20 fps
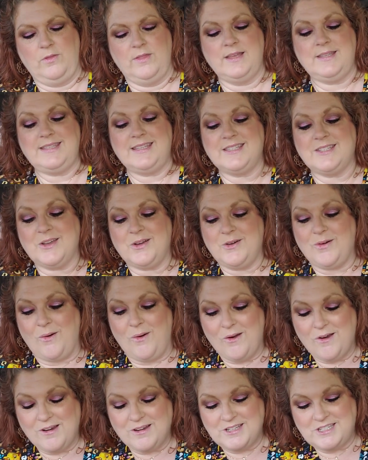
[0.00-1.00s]
This is
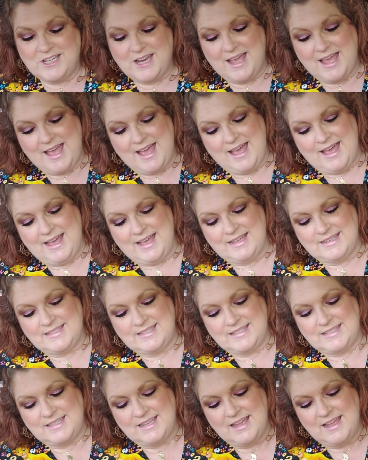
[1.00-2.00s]

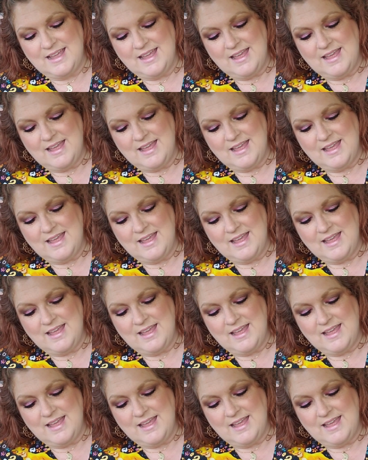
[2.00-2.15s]
gorgeous.